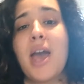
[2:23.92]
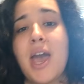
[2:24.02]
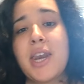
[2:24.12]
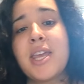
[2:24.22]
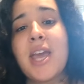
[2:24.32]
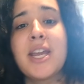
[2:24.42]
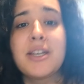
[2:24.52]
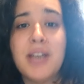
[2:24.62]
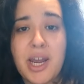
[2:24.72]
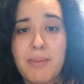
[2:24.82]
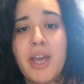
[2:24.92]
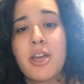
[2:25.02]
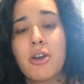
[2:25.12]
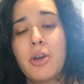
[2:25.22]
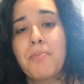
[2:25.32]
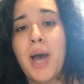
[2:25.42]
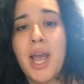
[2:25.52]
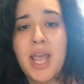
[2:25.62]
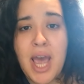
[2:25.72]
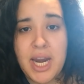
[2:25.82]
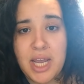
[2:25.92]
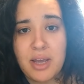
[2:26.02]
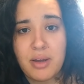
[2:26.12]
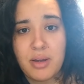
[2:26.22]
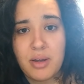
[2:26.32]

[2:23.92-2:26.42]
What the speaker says: Eddie ate dynamite, goodbye, Eddie.